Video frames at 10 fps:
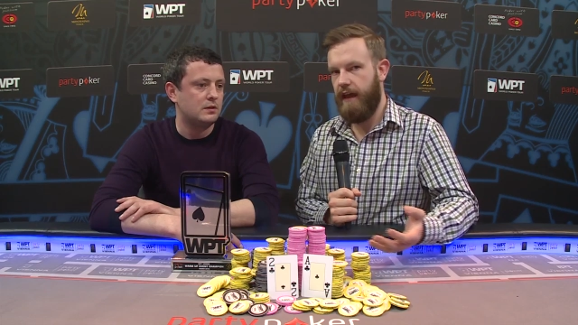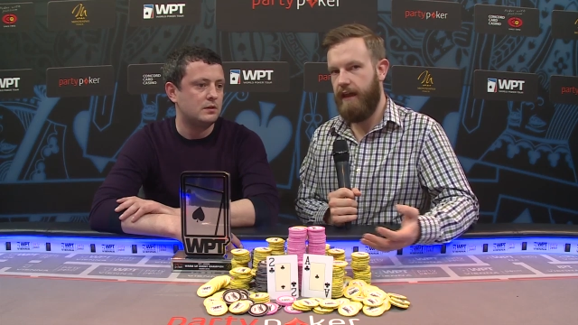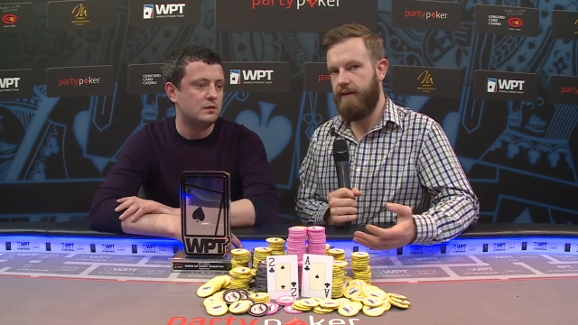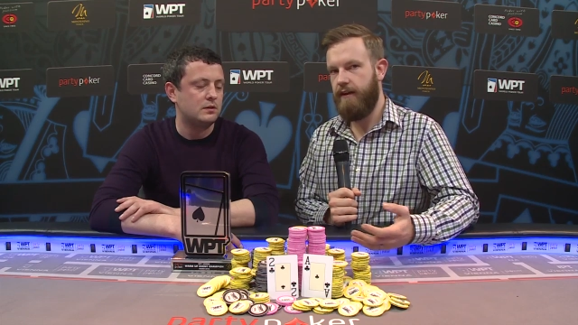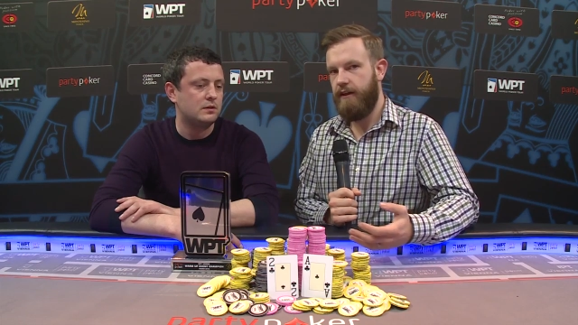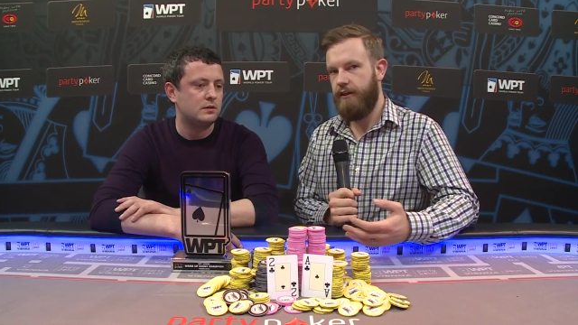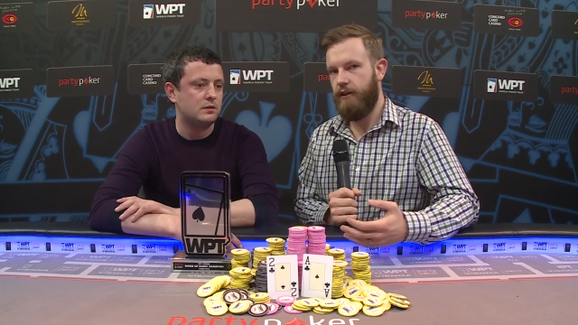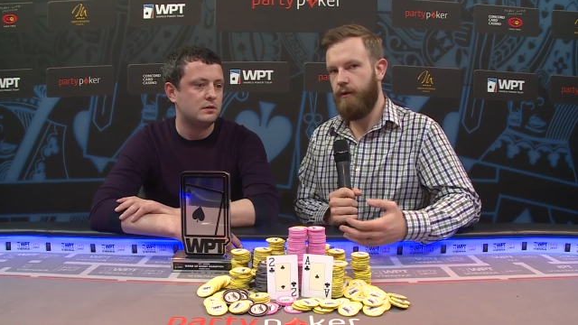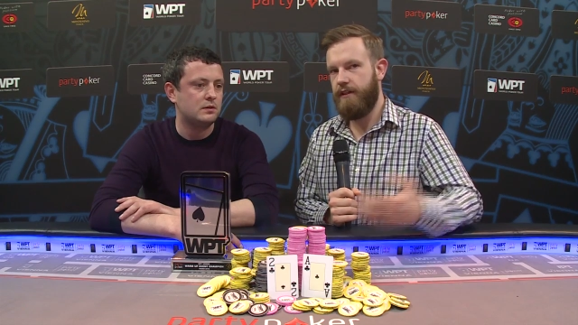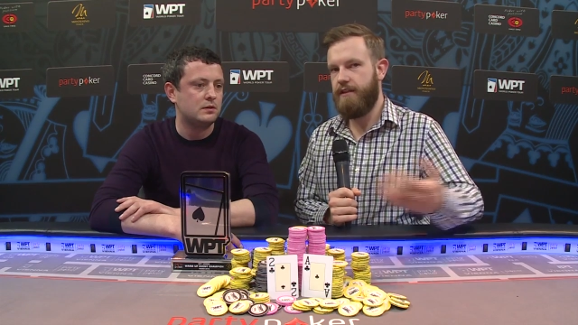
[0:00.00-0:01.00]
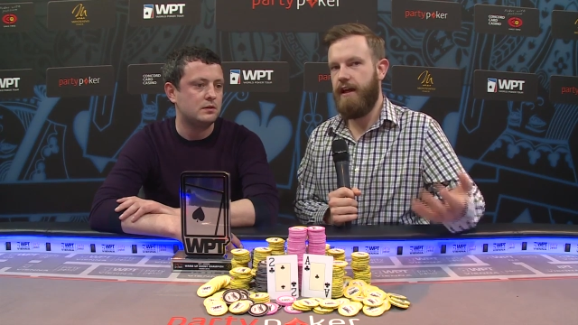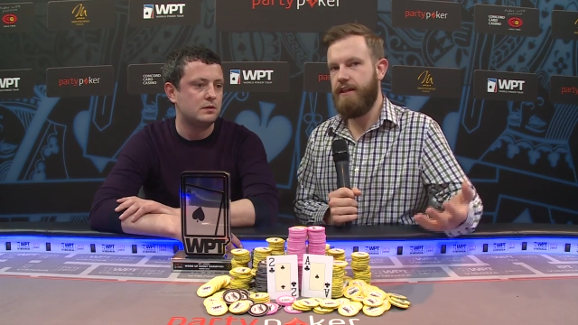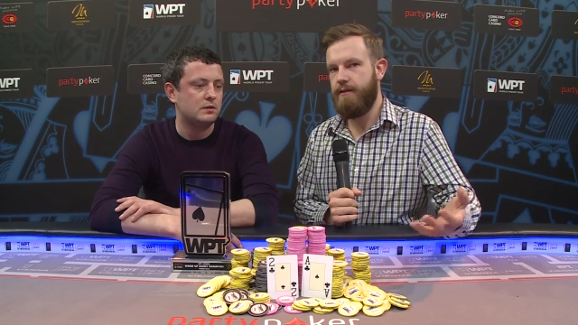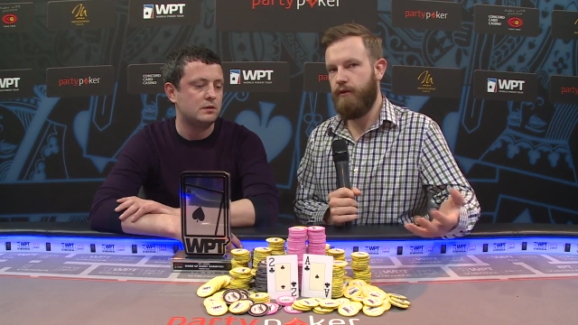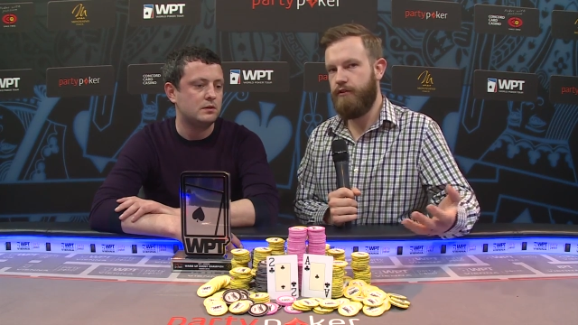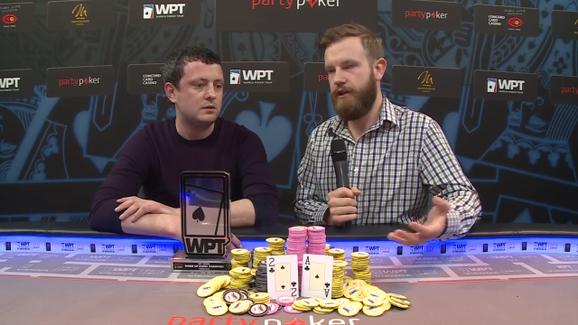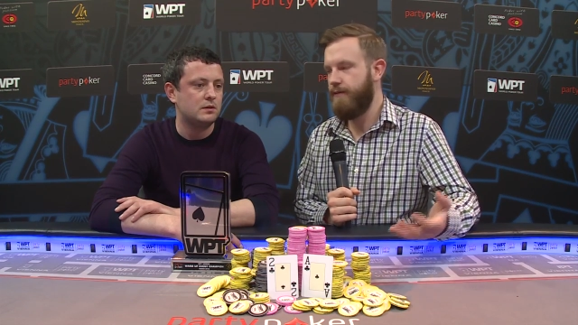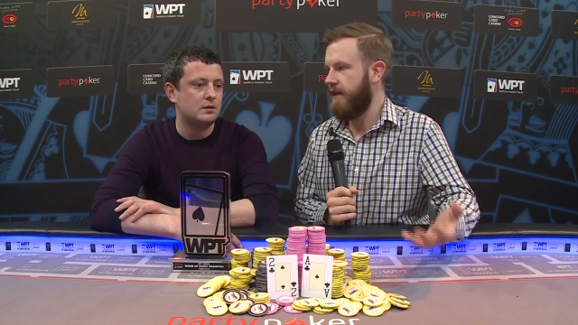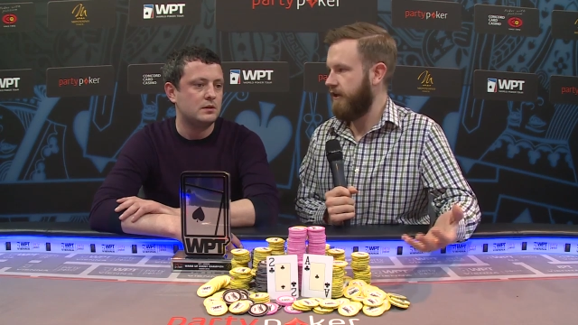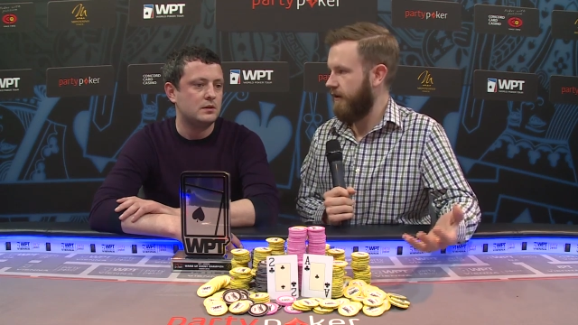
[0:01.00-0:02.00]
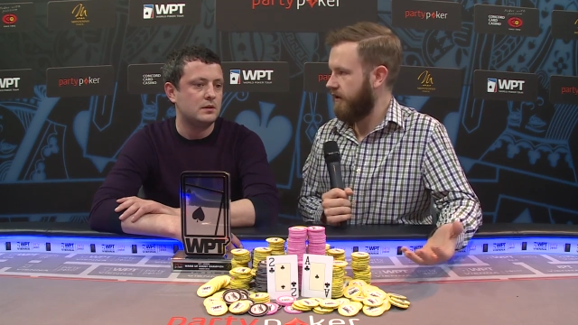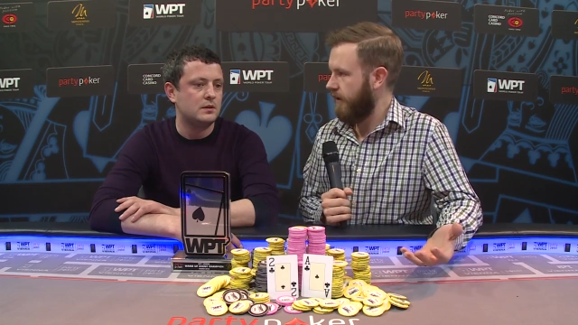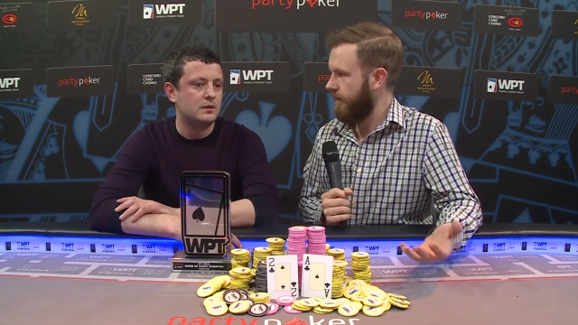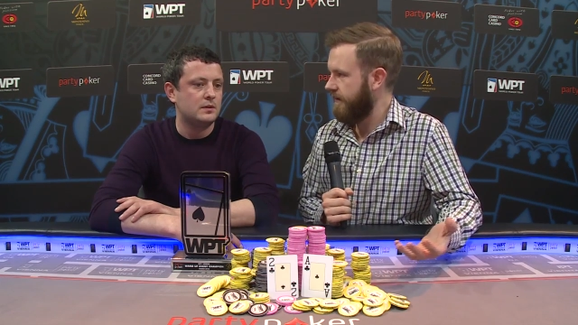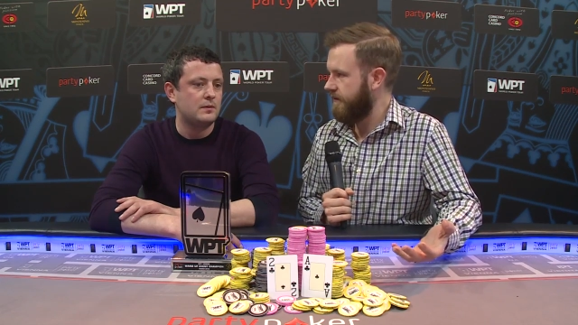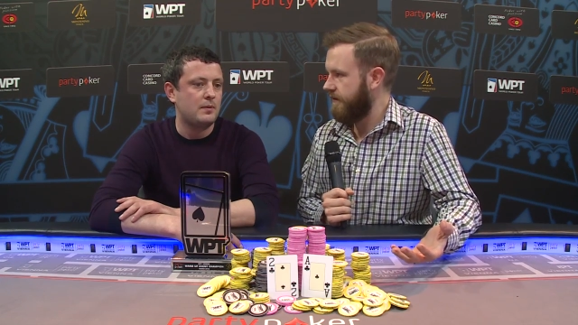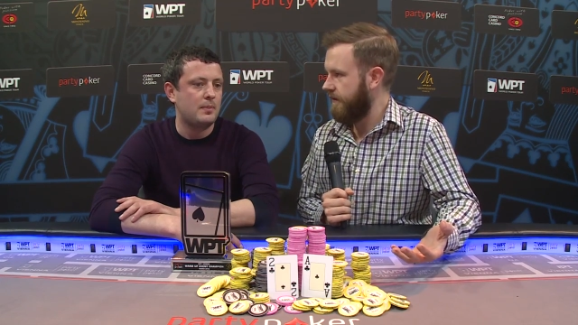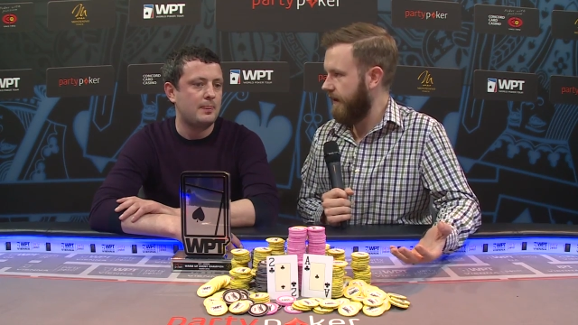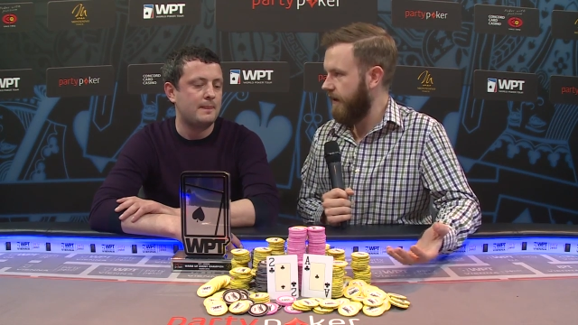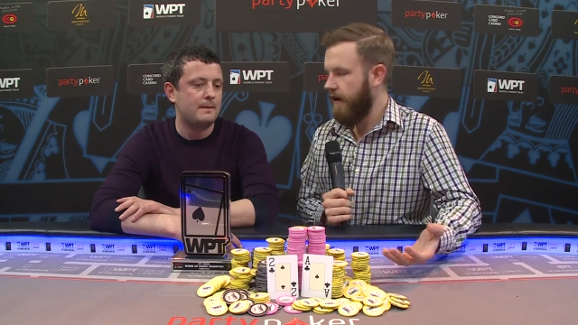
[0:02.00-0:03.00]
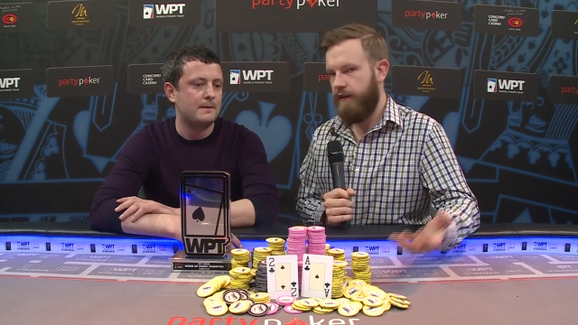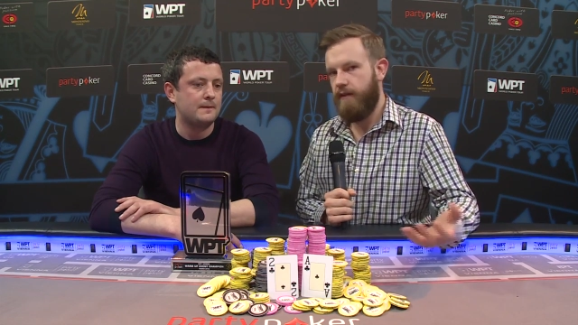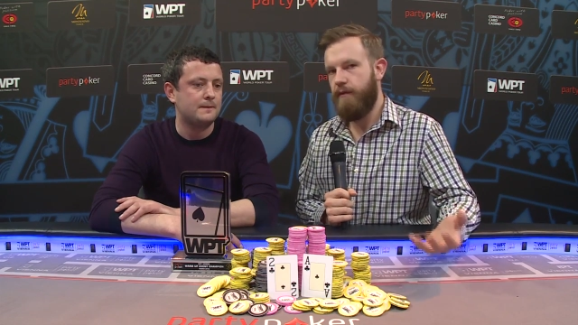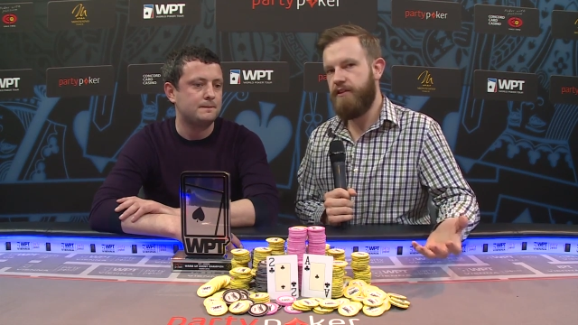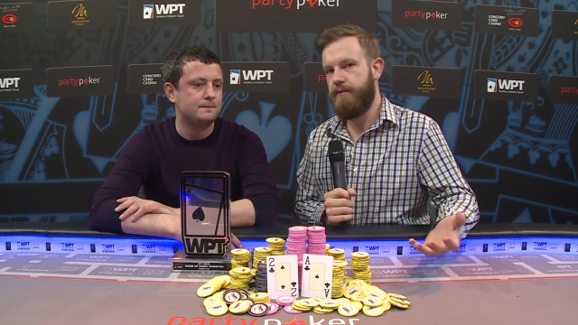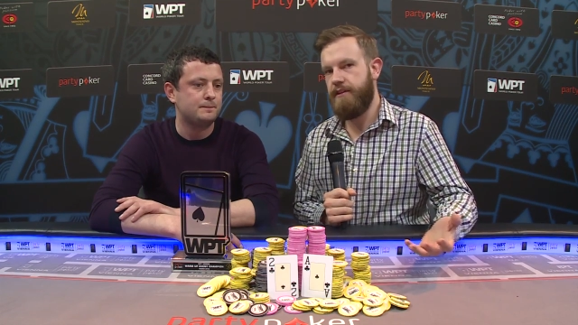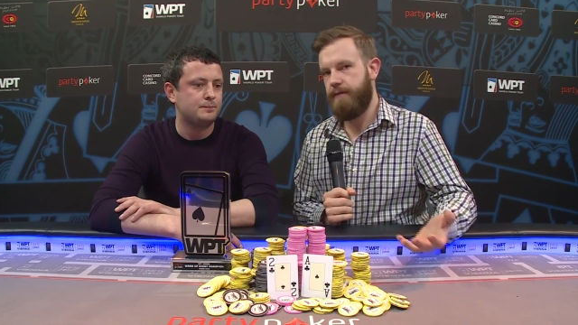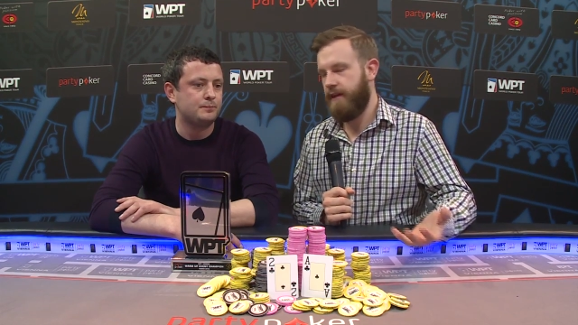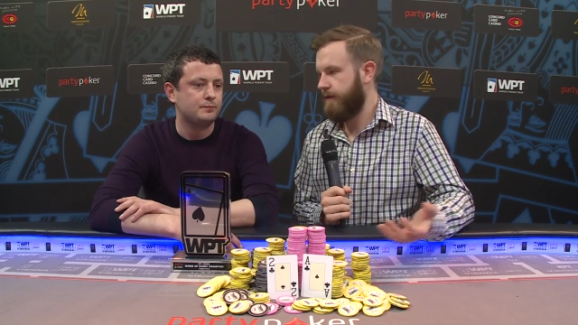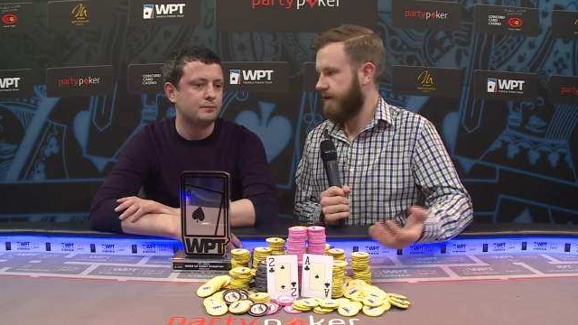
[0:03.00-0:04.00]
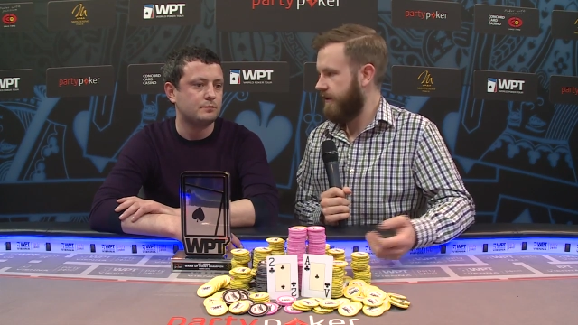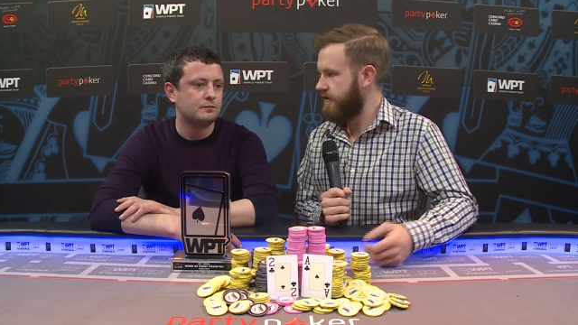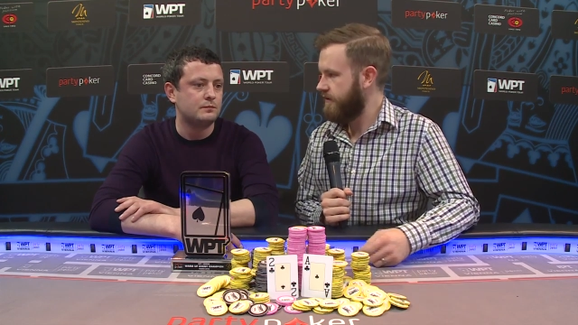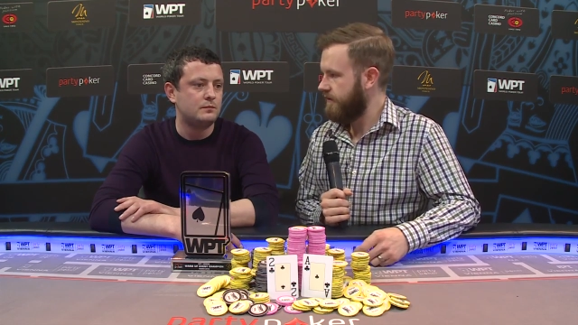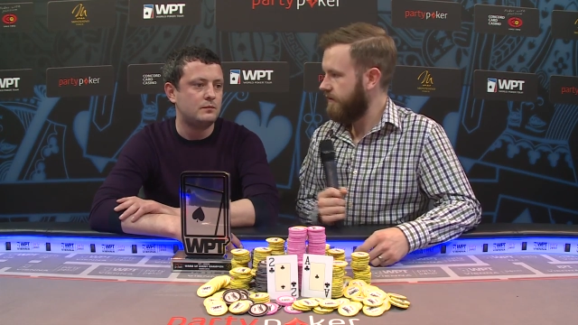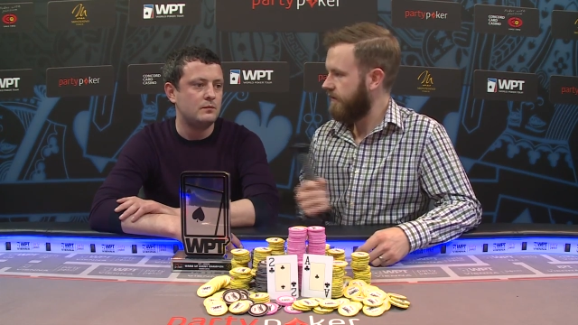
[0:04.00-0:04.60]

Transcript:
Speaker 1: and, you know, with the sizable chip stack you had coming into today, there must have been some expectations?